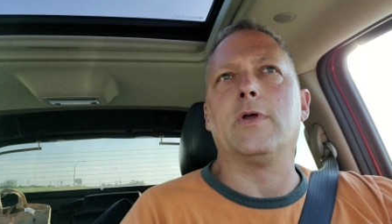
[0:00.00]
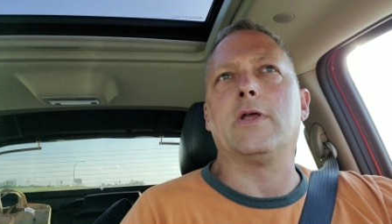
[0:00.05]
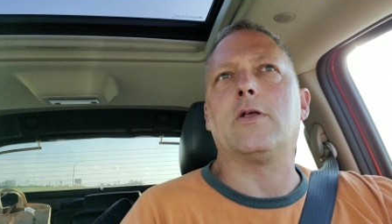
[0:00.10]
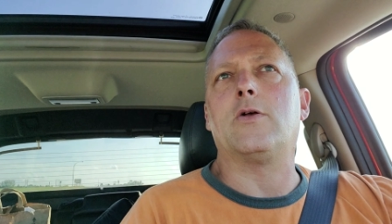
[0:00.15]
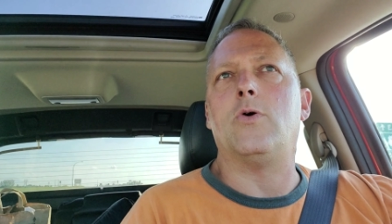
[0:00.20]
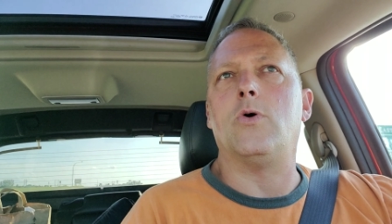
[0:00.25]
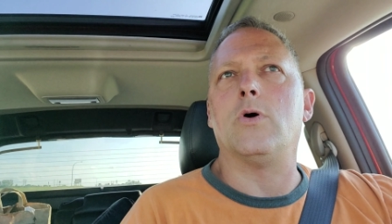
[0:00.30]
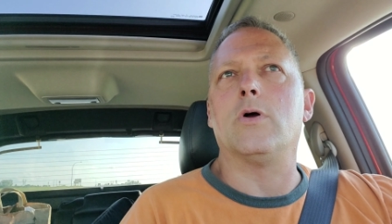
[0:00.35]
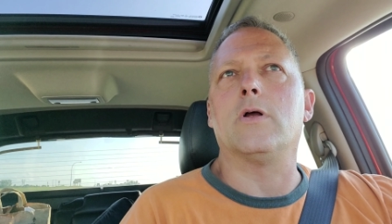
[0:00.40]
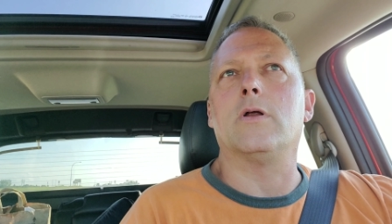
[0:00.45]

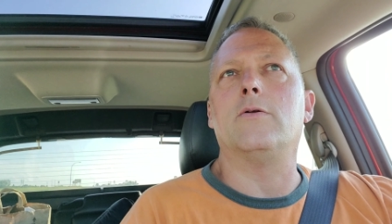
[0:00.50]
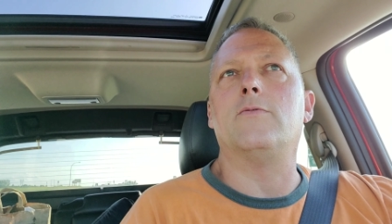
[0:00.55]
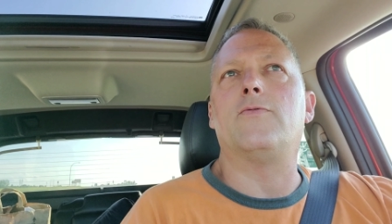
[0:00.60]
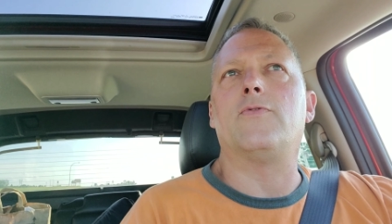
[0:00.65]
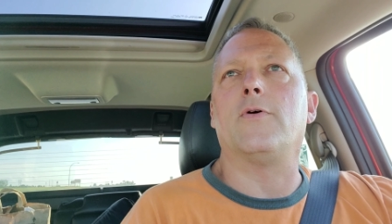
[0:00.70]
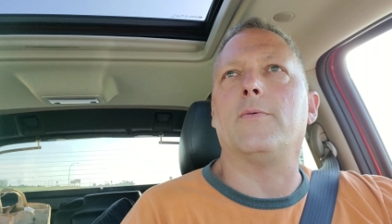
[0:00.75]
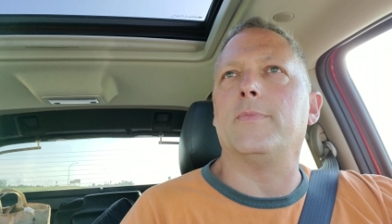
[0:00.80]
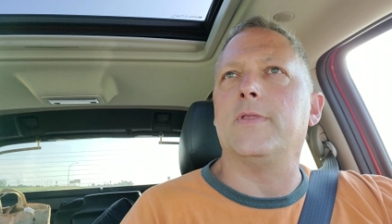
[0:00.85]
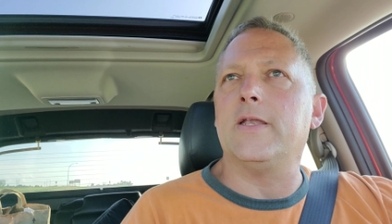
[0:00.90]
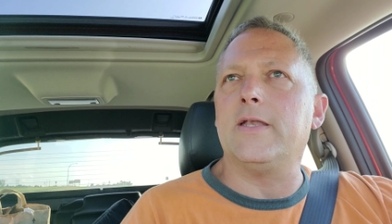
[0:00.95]
record
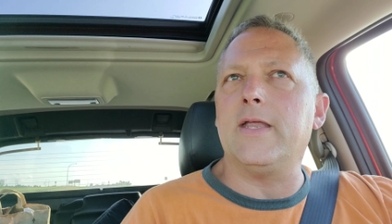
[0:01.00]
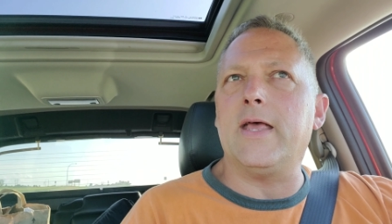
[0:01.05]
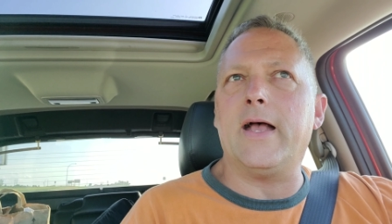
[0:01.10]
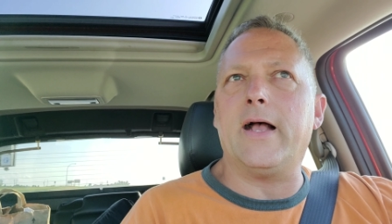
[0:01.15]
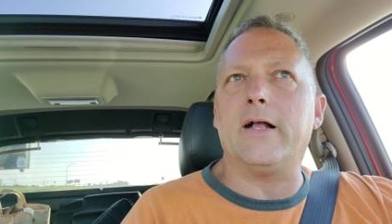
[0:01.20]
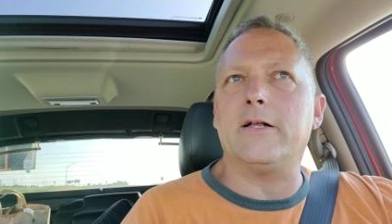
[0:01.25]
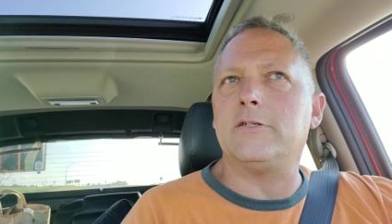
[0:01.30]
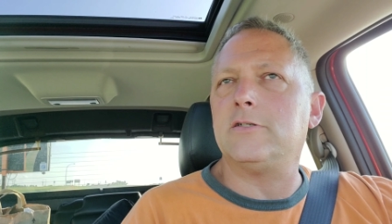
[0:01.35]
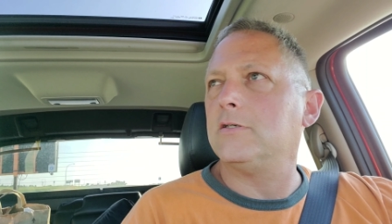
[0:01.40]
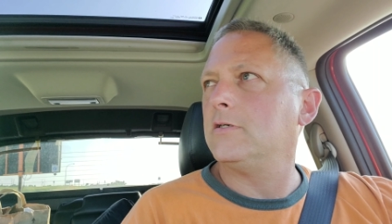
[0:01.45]
from the
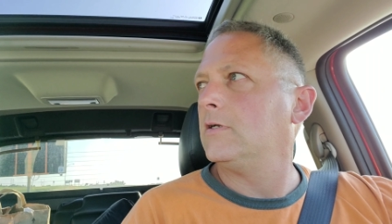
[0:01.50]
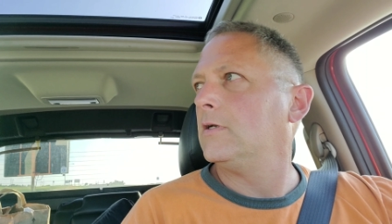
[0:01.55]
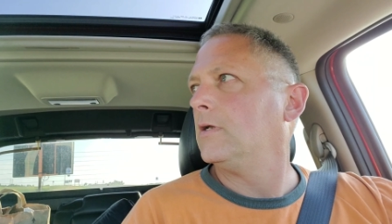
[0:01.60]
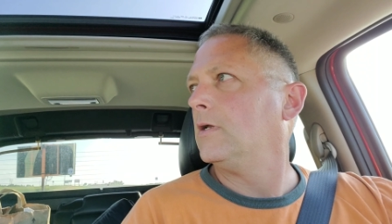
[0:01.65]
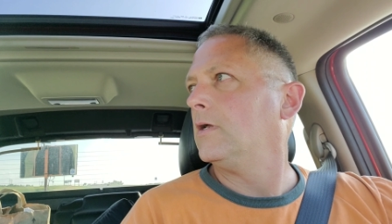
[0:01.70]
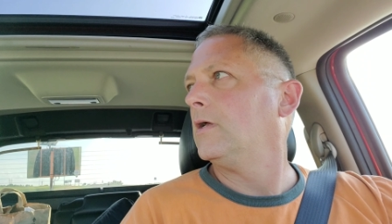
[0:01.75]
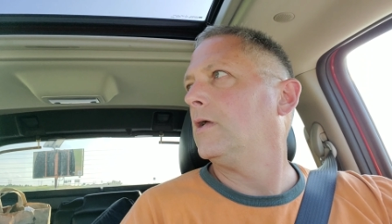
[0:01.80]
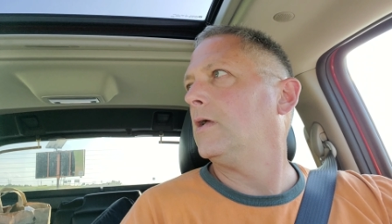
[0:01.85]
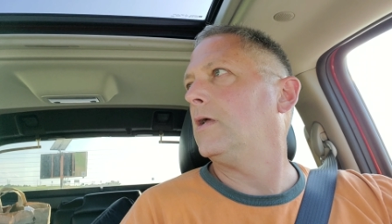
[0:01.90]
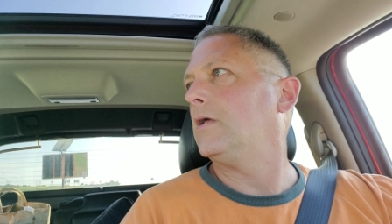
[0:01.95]
dash
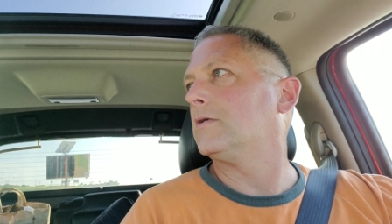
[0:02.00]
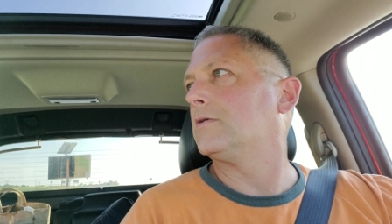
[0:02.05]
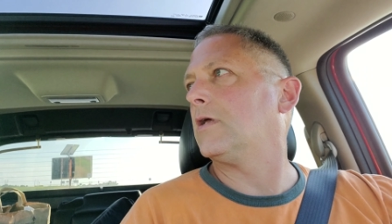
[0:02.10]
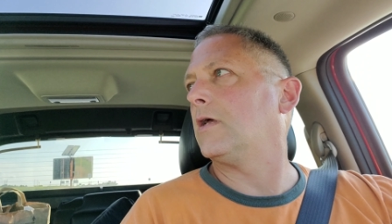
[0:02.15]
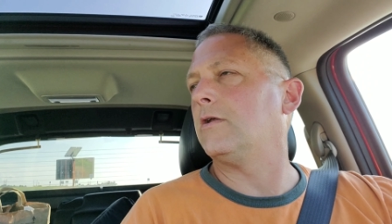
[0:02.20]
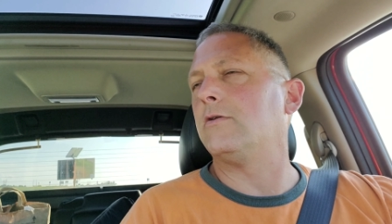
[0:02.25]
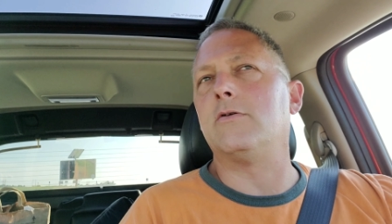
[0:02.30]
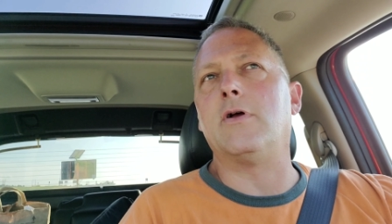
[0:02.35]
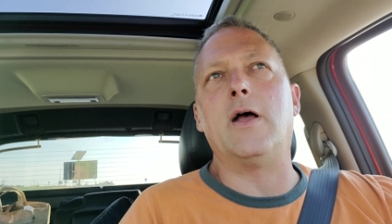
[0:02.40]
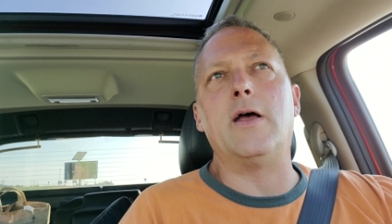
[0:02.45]
as
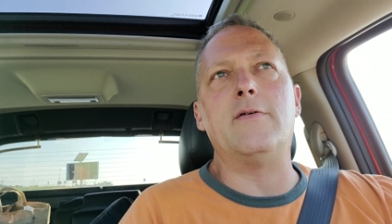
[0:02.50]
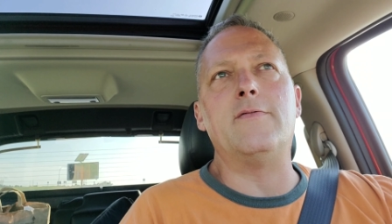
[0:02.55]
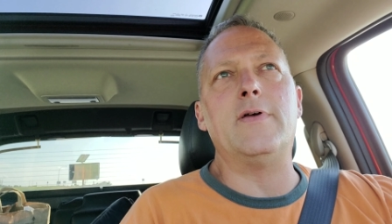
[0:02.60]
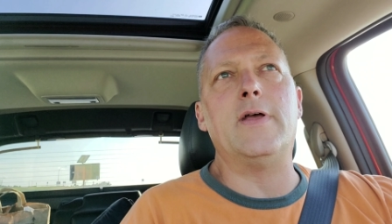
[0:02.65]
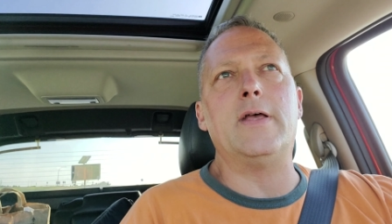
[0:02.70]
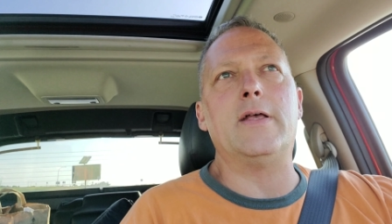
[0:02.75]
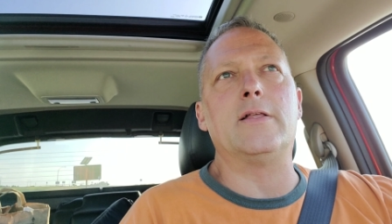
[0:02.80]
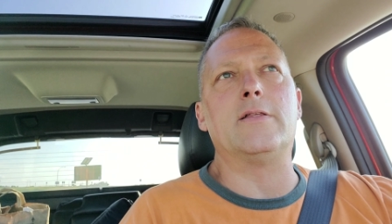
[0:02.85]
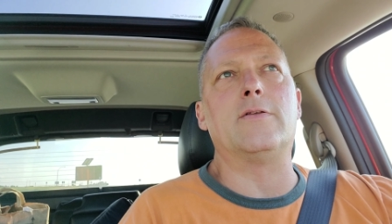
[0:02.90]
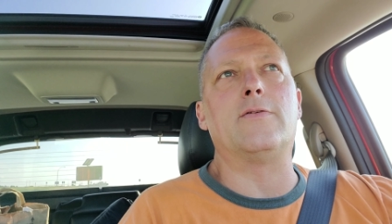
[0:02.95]
I drive
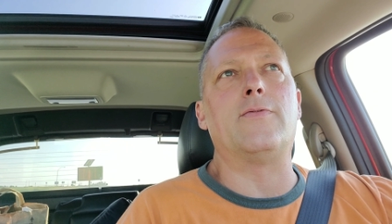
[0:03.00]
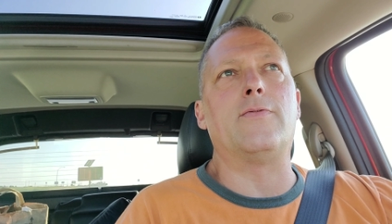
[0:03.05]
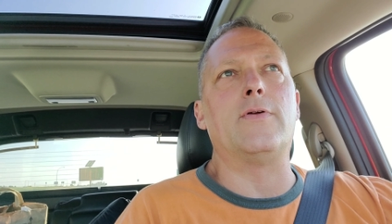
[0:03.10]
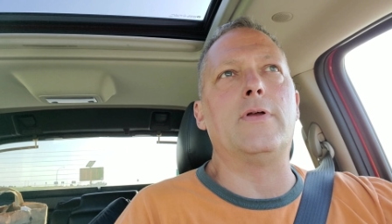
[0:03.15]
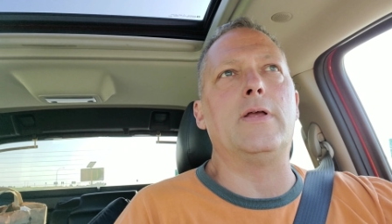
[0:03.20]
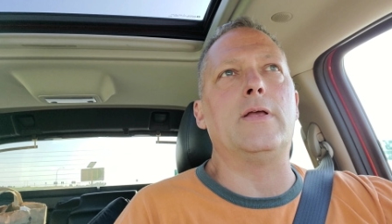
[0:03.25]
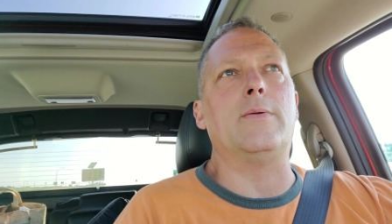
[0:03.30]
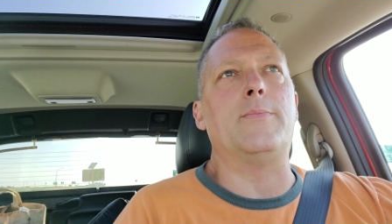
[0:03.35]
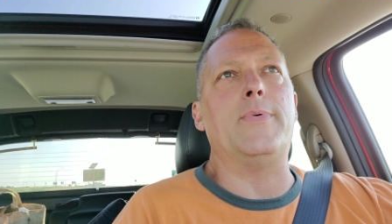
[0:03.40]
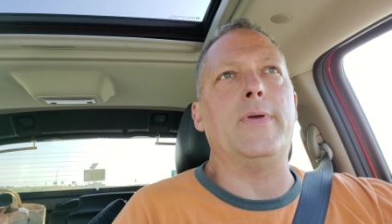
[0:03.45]
hands
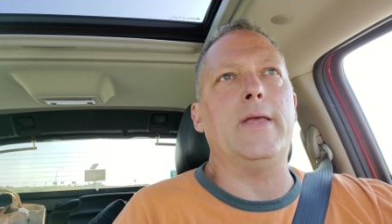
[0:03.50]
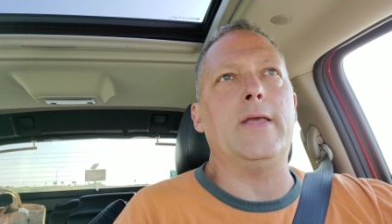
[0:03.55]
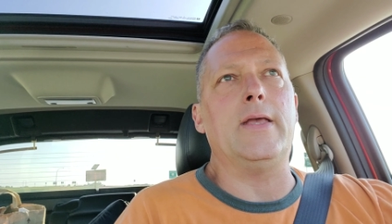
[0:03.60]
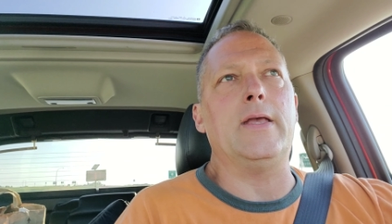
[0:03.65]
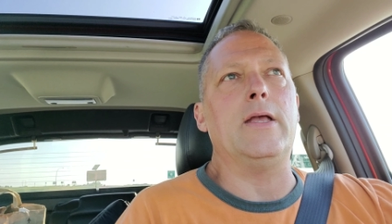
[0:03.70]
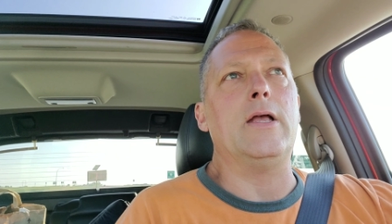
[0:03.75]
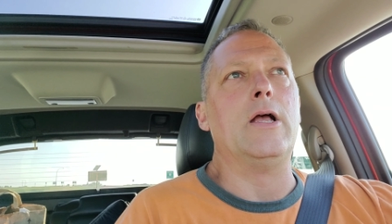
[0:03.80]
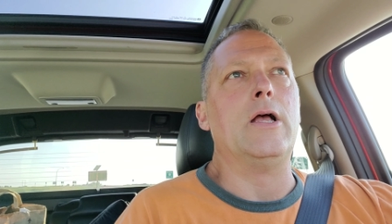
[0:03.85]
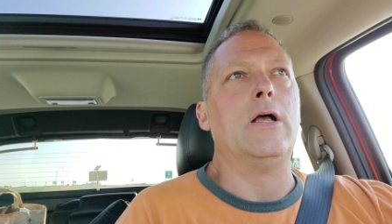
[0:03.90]
free and pay